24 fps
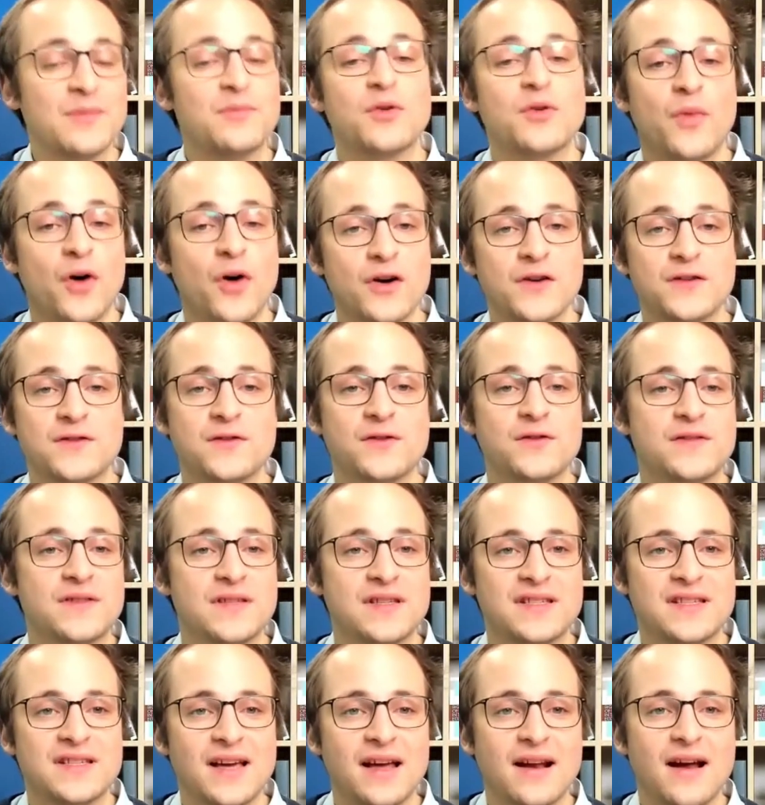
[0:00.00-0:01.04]
proposals to
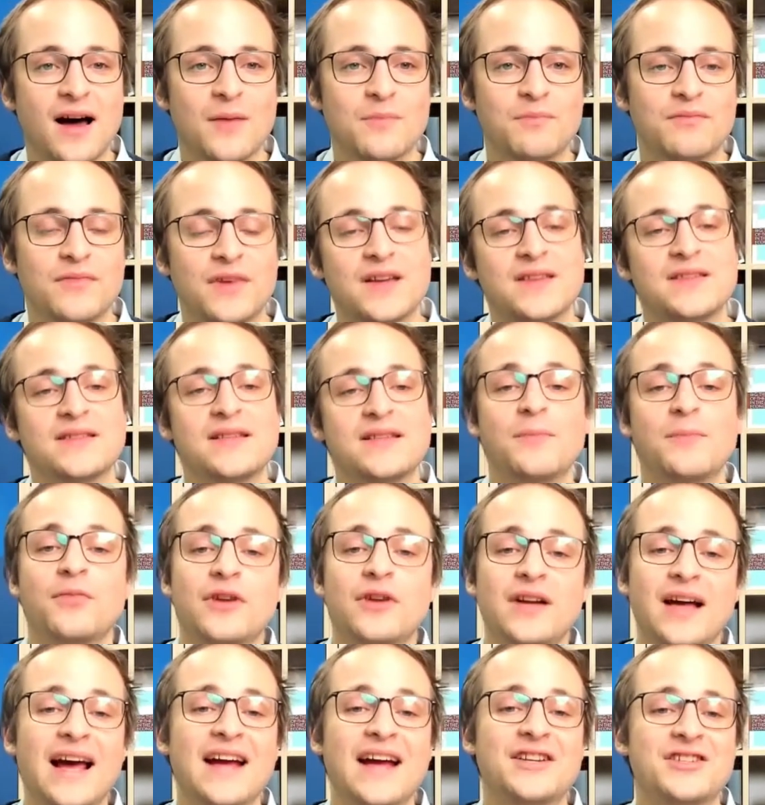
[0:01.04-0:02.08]
set up a
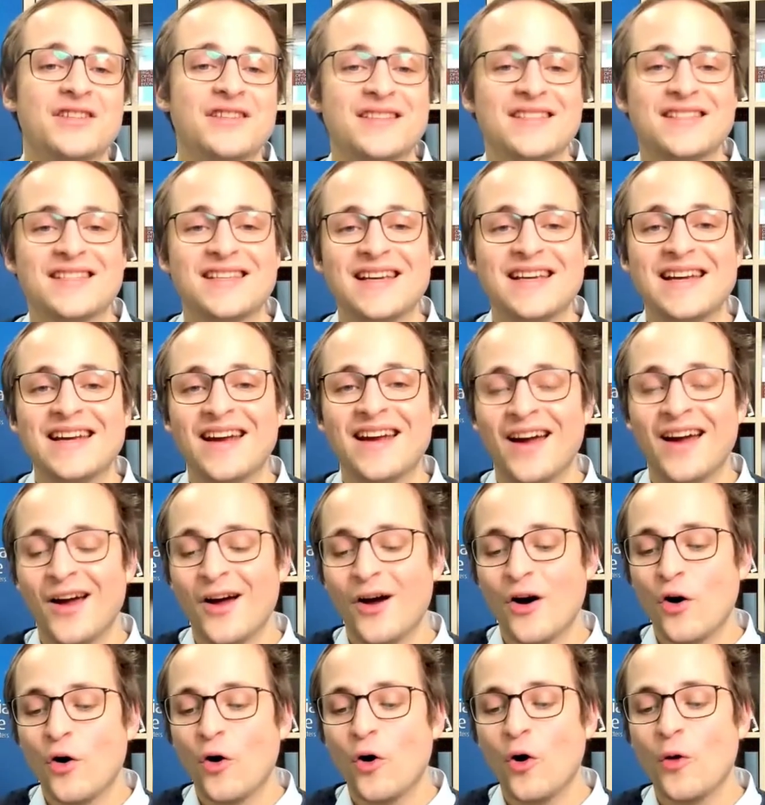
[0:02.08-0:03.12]
separate agency
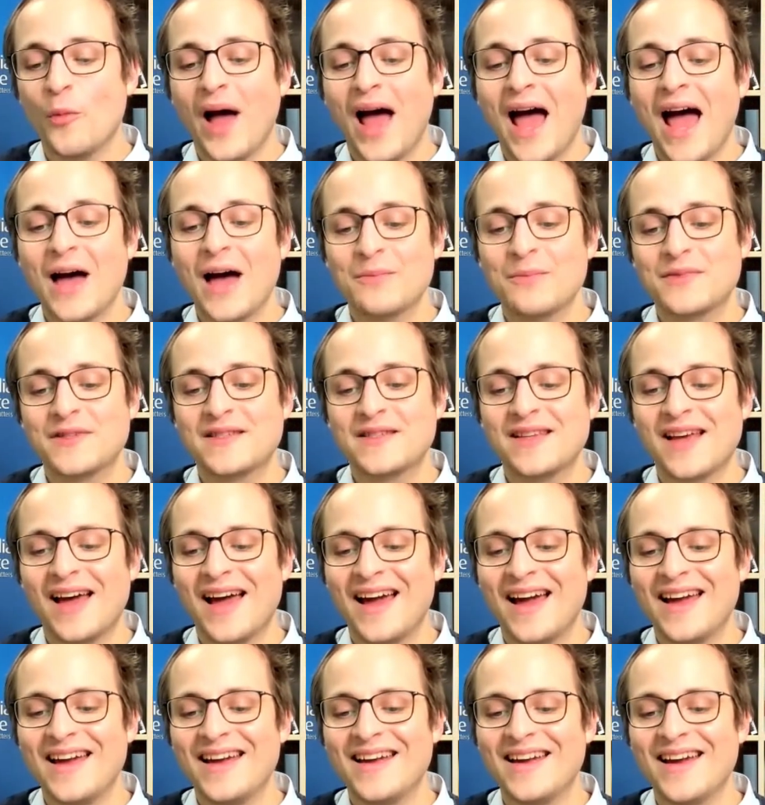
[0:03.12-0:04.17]
or perhaps
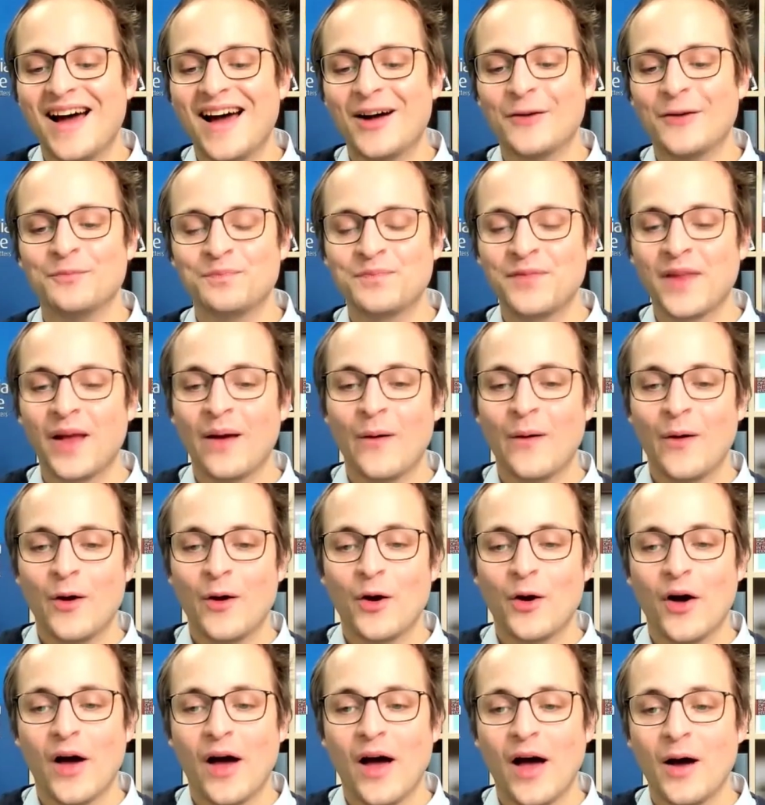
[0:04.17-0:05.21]
a
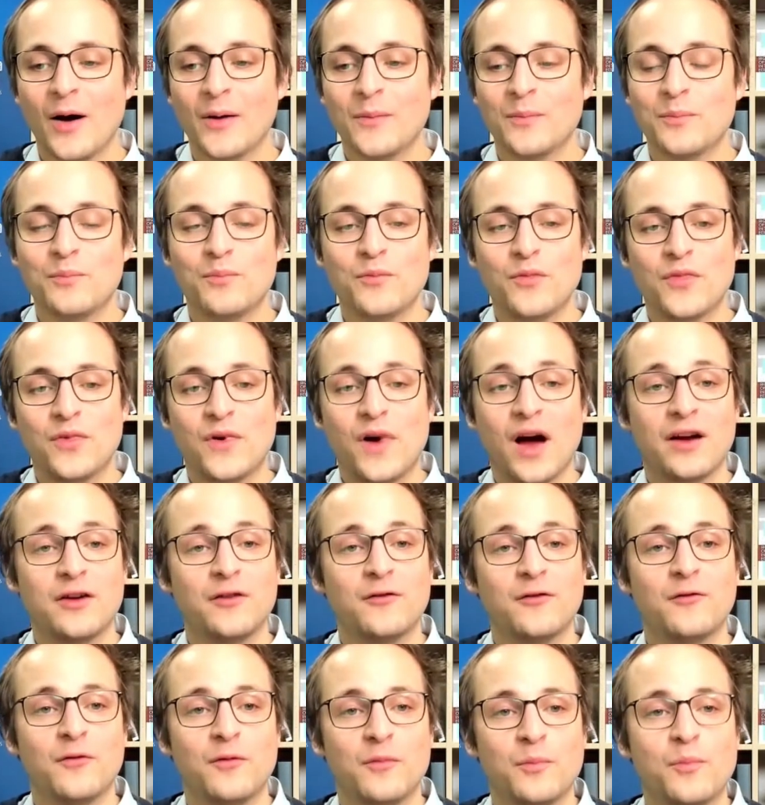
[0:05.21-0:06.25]
kind
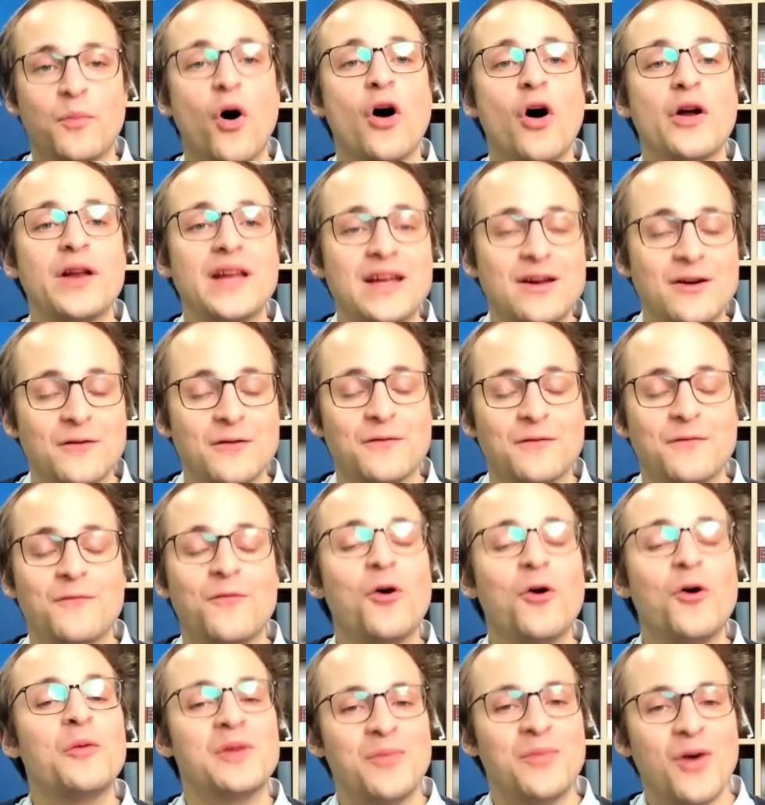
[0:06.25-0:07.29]
of body of
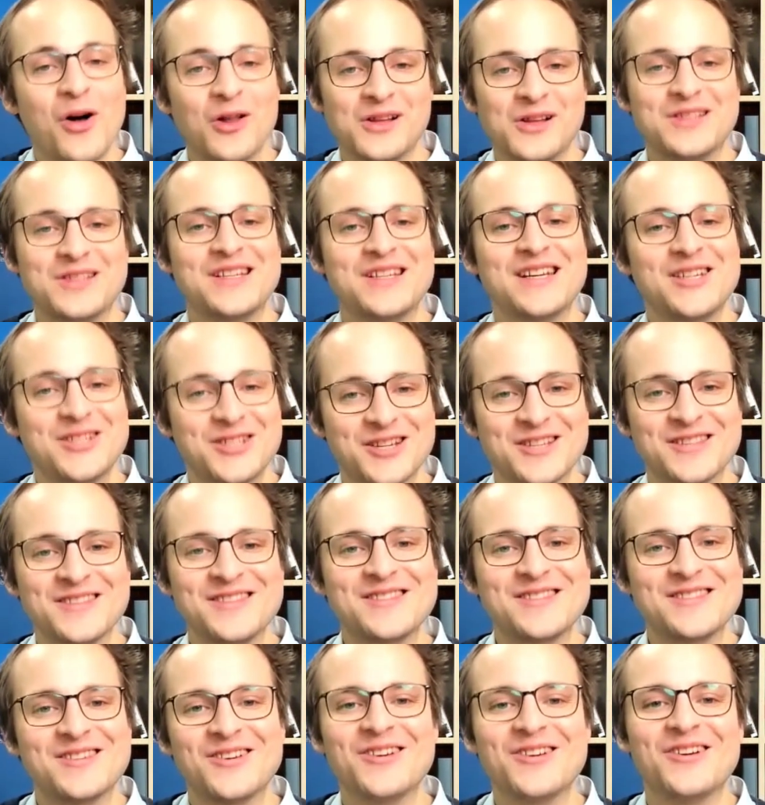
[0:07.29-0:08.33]
former
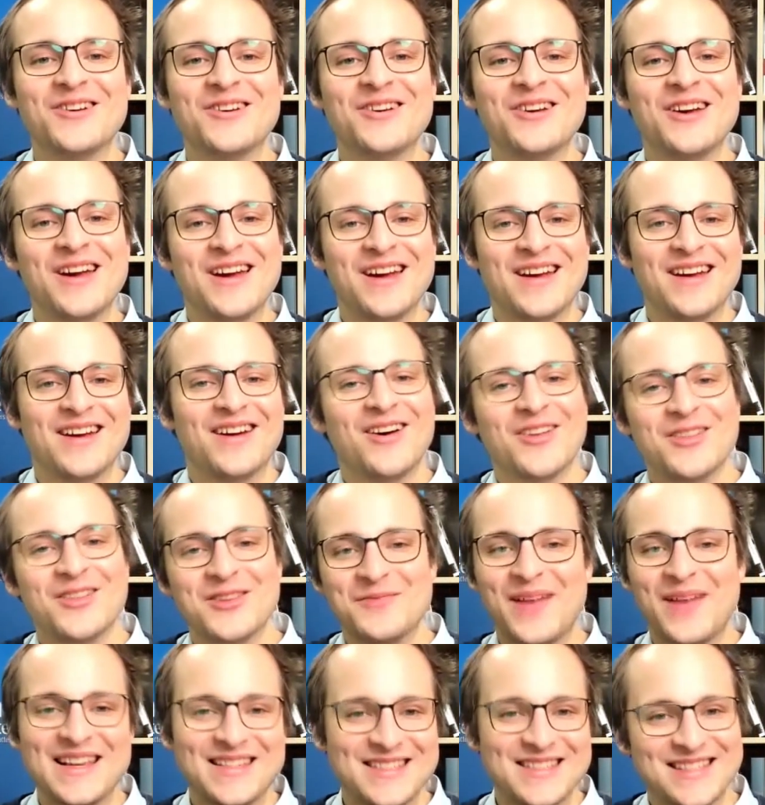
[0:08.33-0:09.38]
politicians who, on the
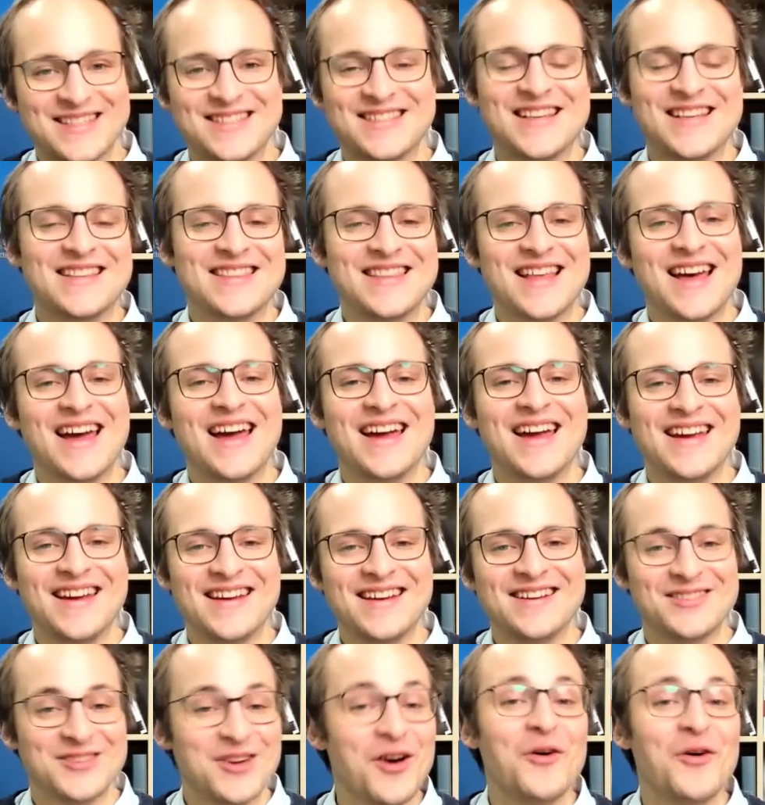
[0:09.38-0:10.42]
basis that
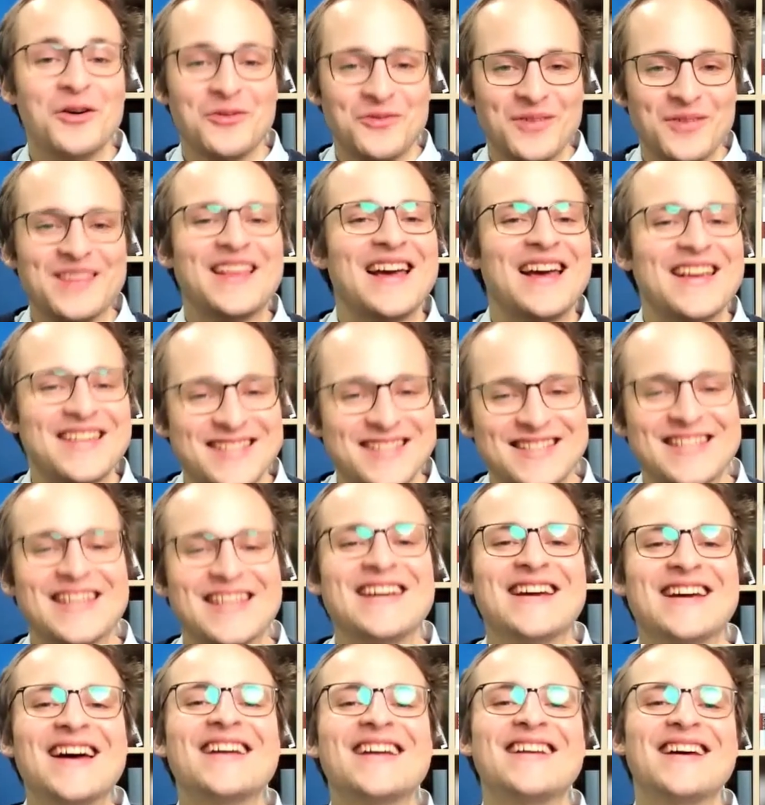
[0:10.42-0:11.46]
they know it when they see
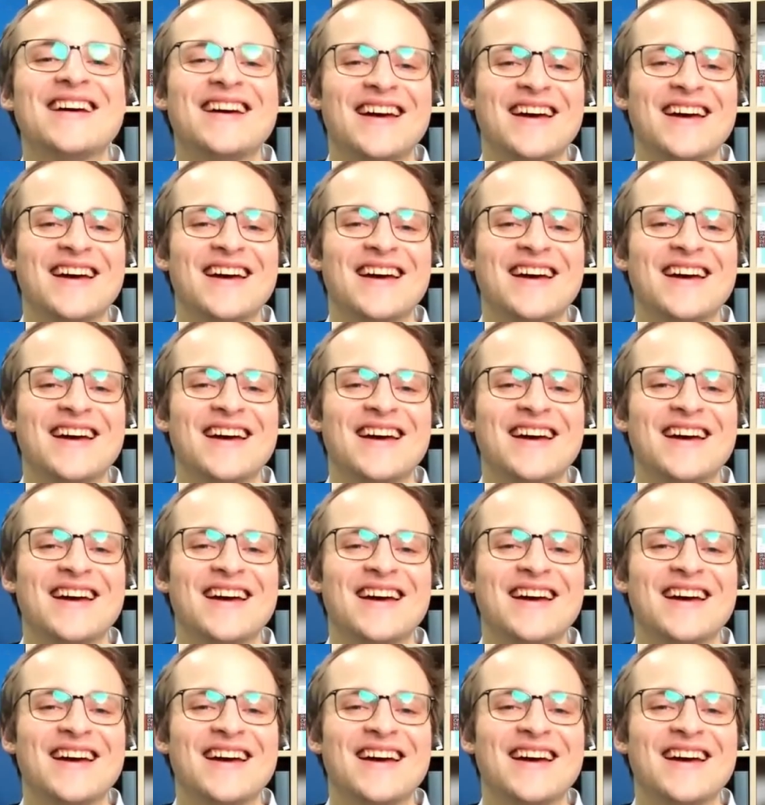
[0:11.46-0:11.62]
it,